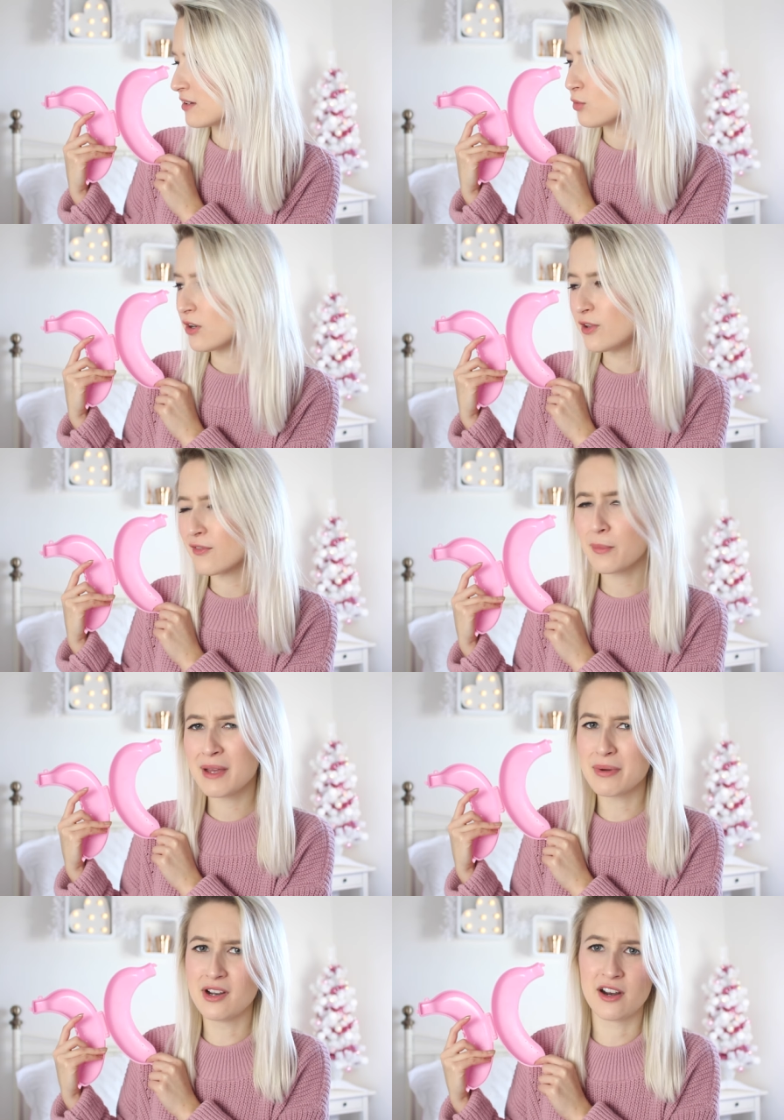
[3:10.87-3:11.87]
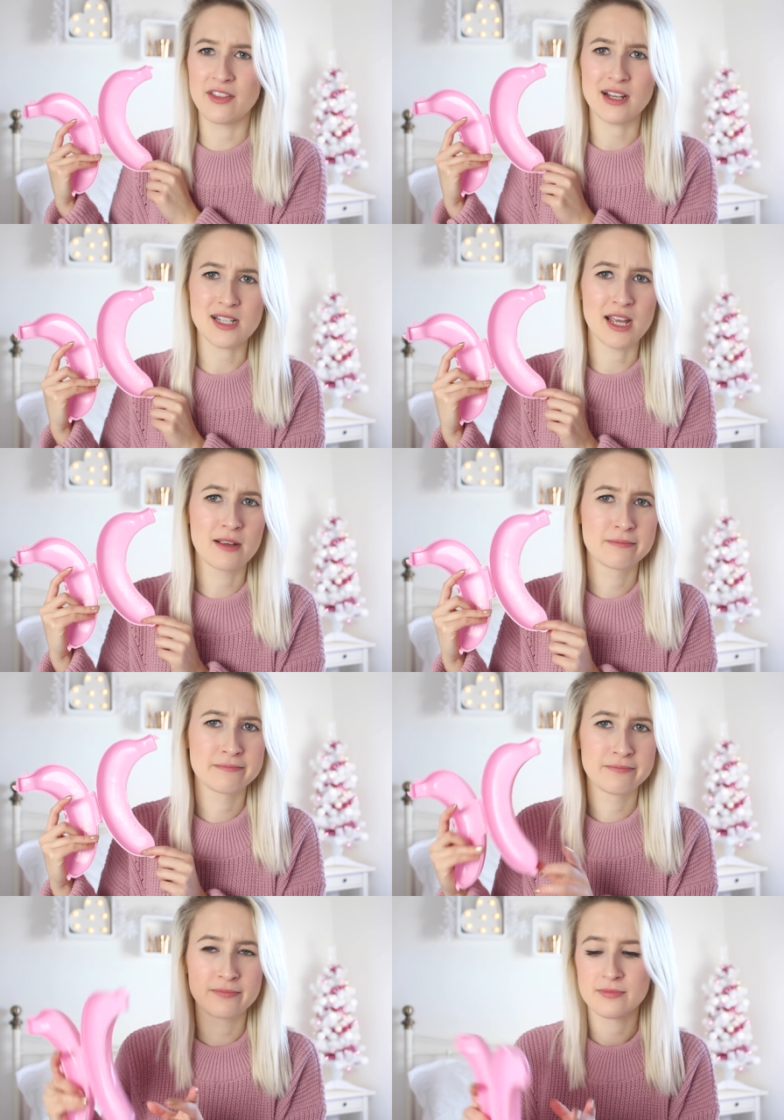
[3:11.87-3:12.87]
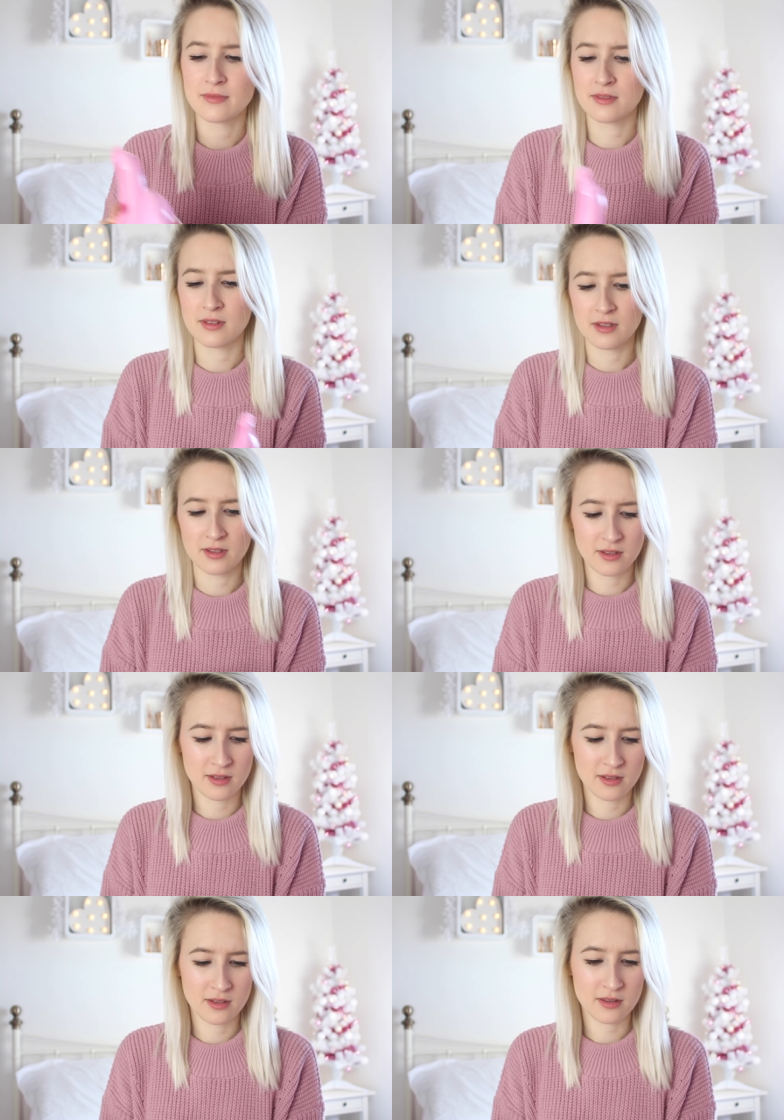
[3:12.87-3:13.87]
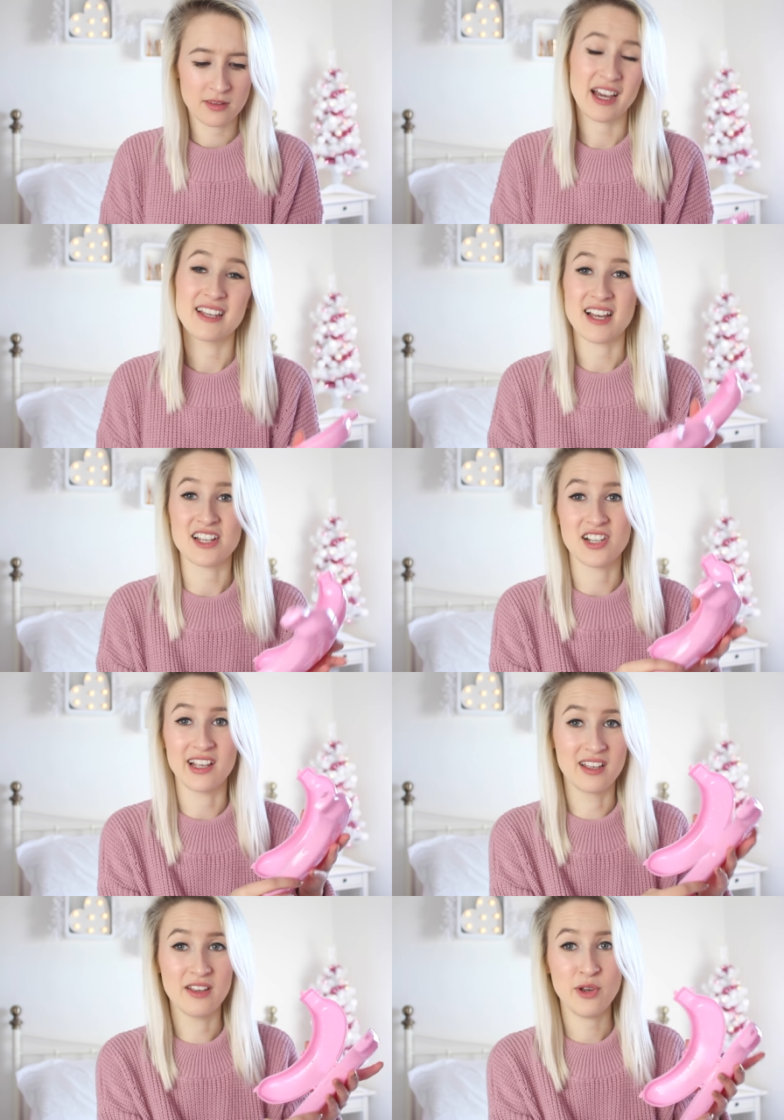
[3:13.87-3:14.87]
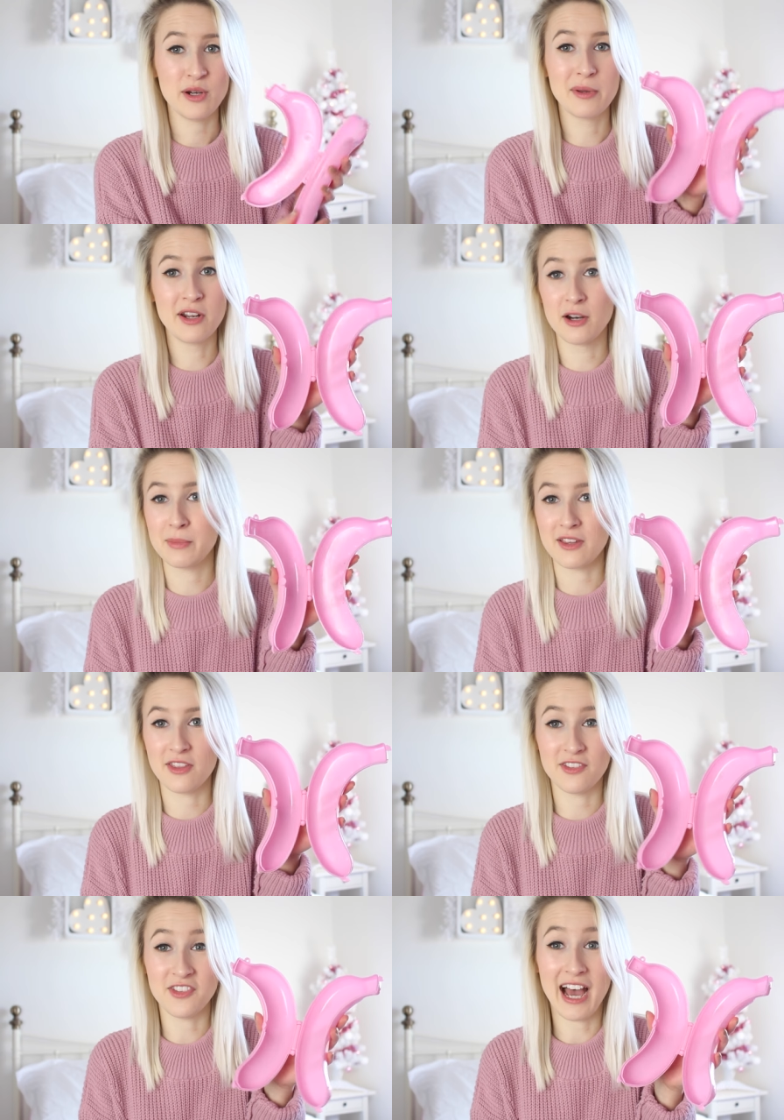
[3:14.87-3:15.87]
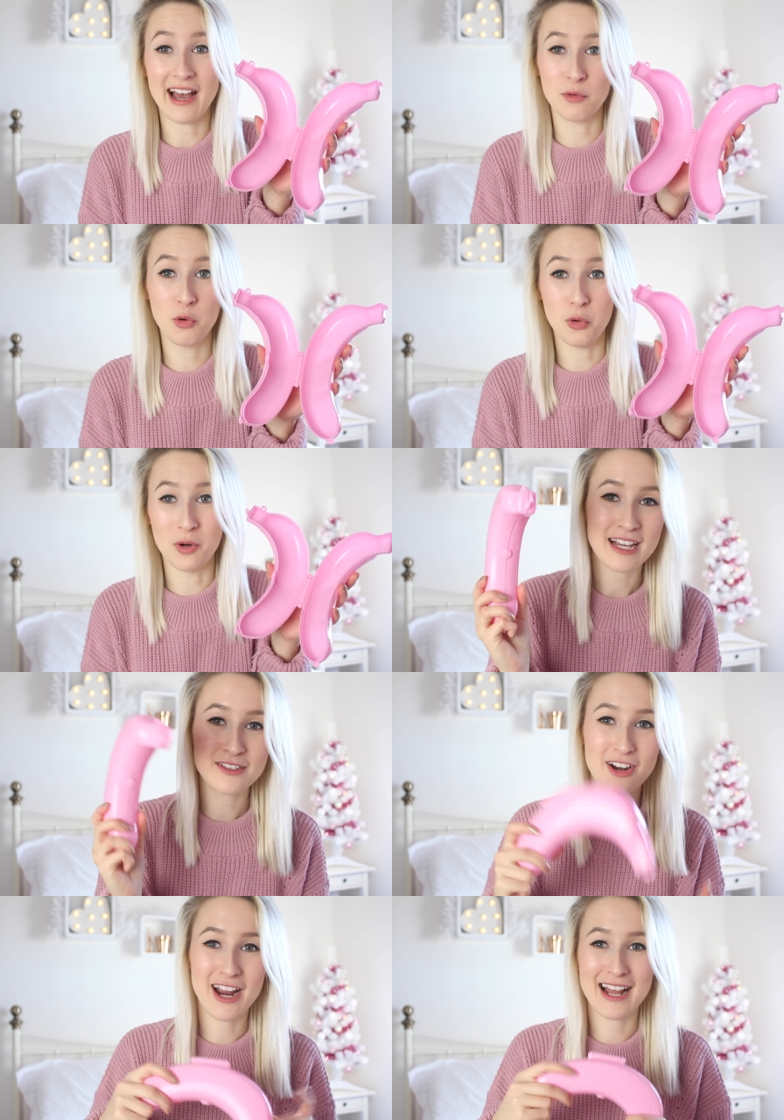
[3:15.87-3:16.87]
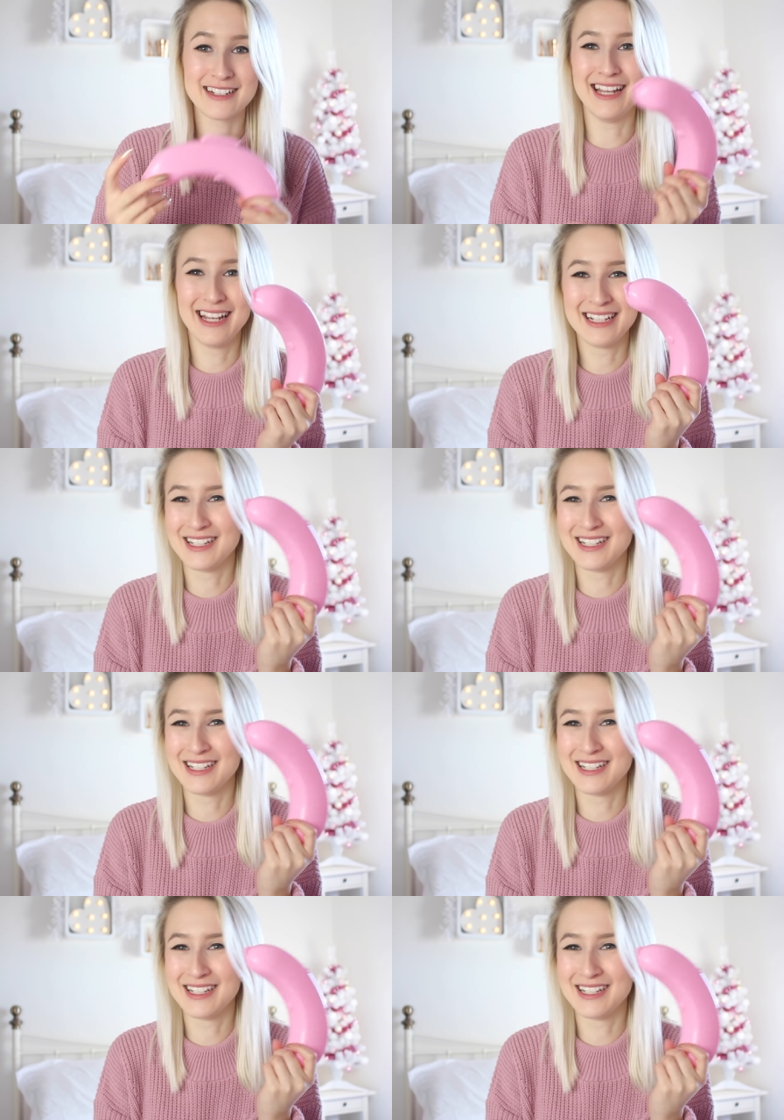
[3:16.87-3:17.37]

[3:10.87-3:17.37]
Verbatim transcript: What if you have a big banana that day? Well, that's, that's quite a large case. That is actually. If you had a banana bigger than that, ooh, that is very handy.